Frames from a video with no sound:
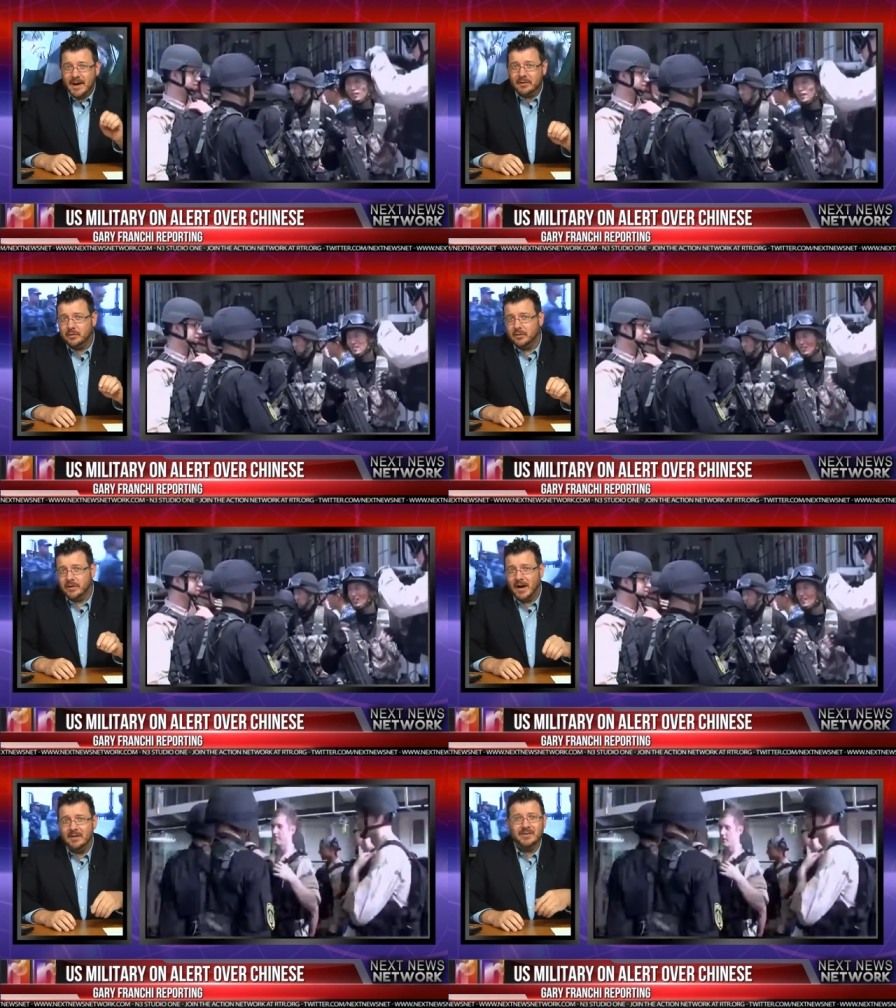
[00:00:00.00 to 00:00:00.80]

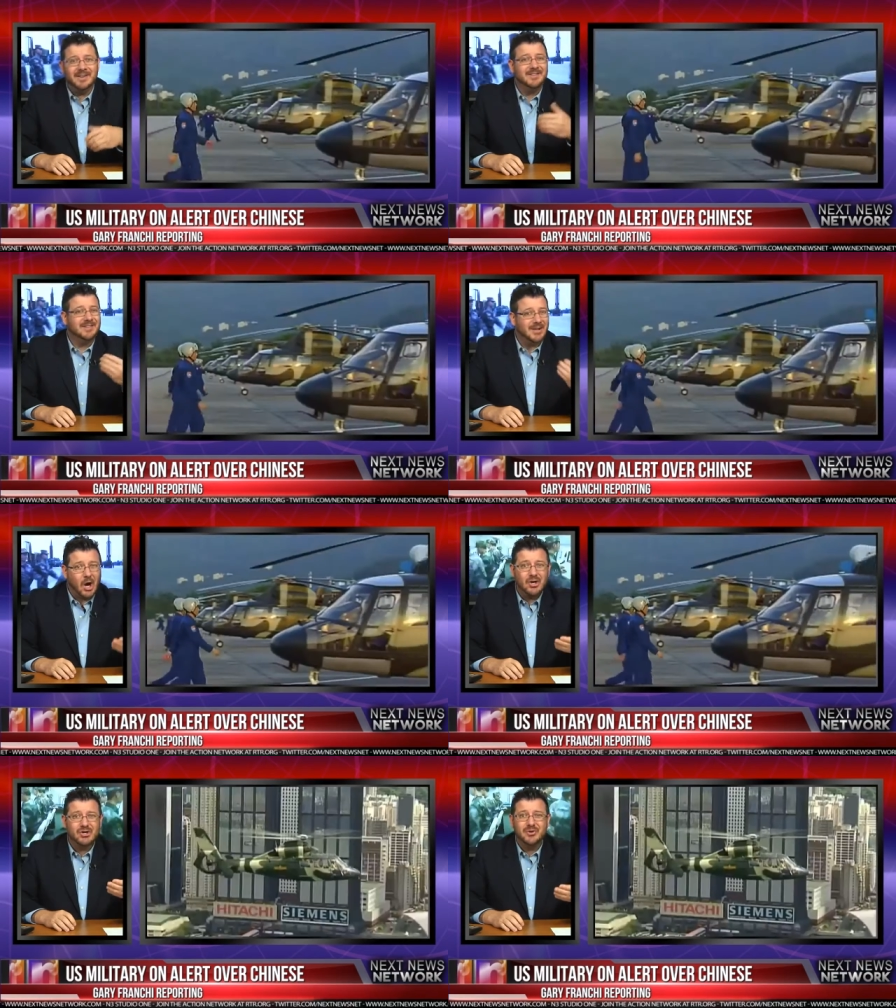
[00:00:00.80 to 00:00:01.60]
exercise is
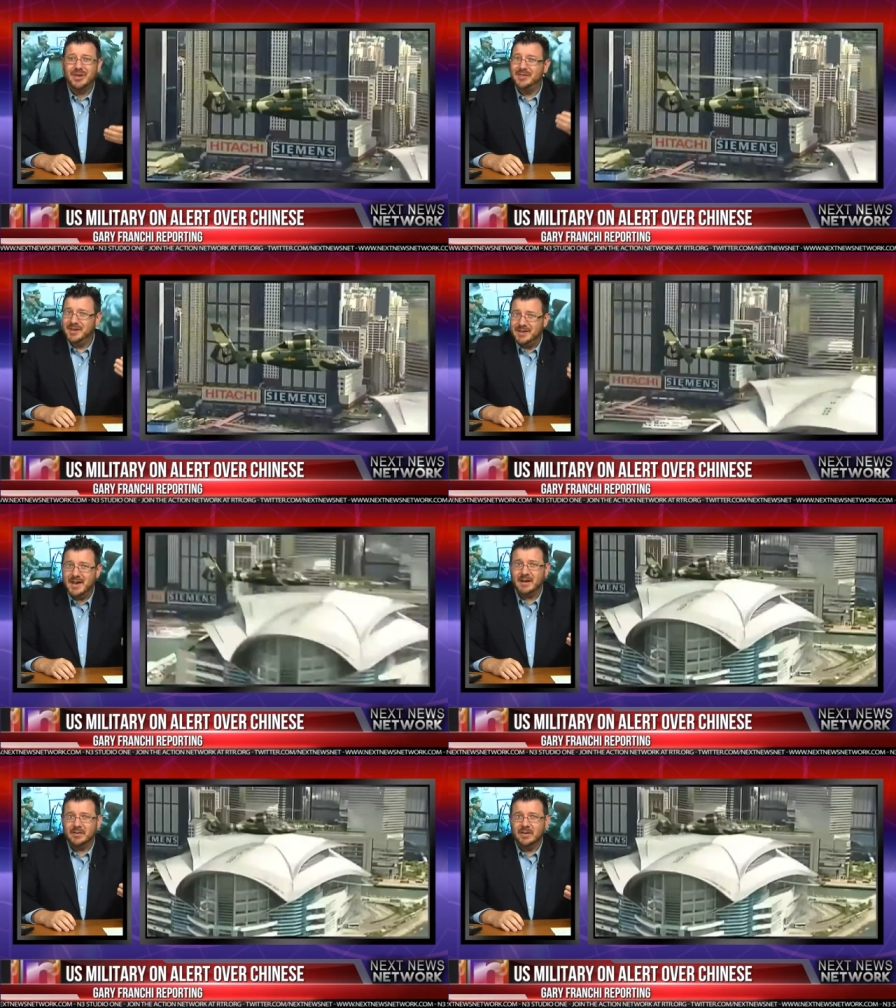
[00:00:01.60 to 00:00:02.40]
larger than the
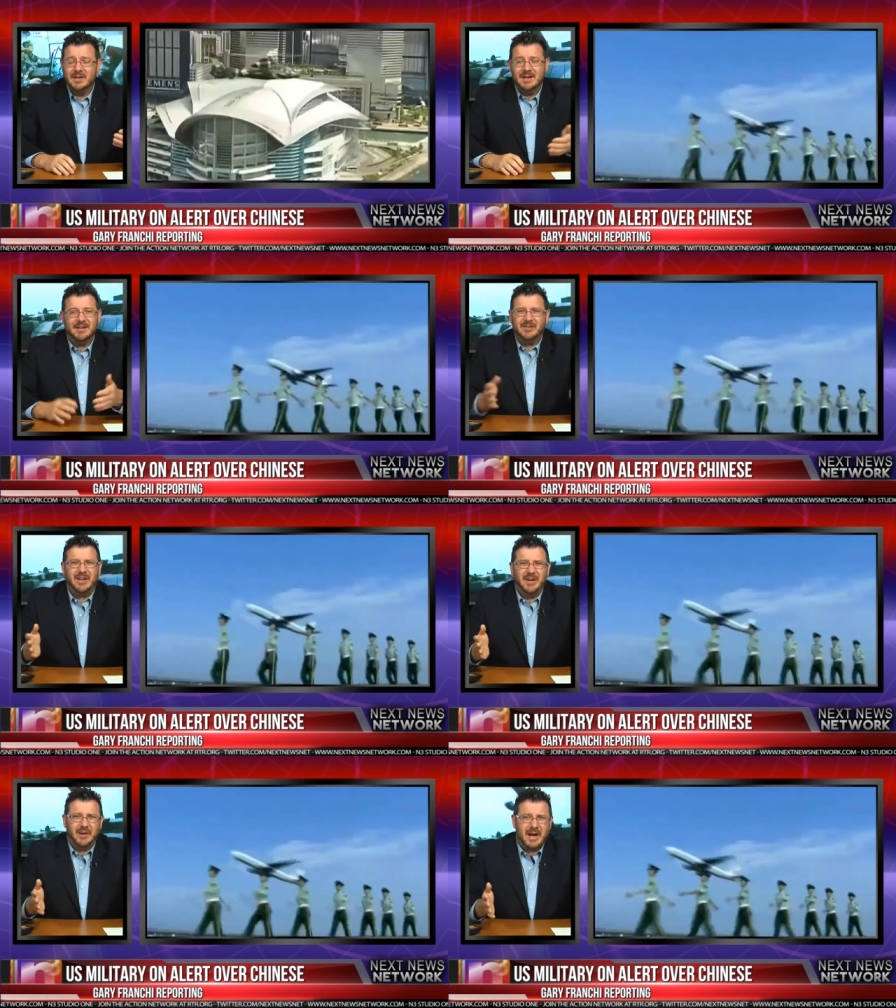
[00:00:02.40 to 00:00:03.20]
next. It's
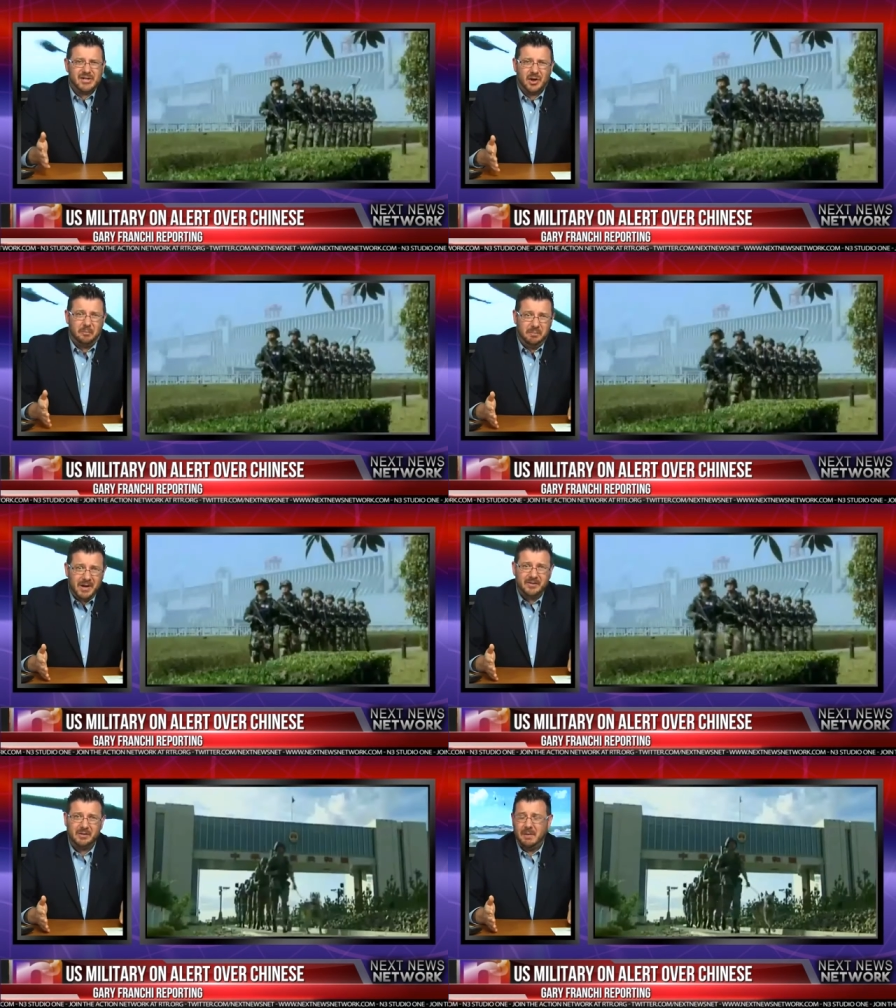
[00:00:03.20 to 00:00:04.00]
an international
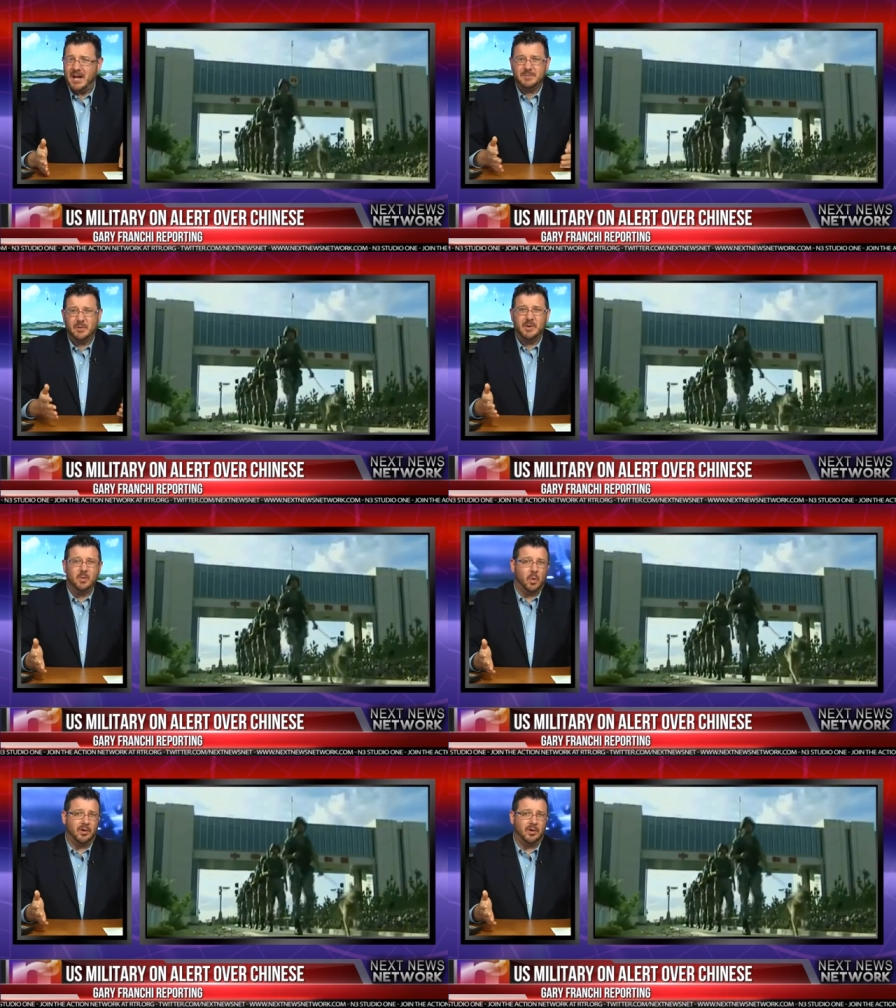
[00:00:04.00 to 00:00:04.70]
pissing match between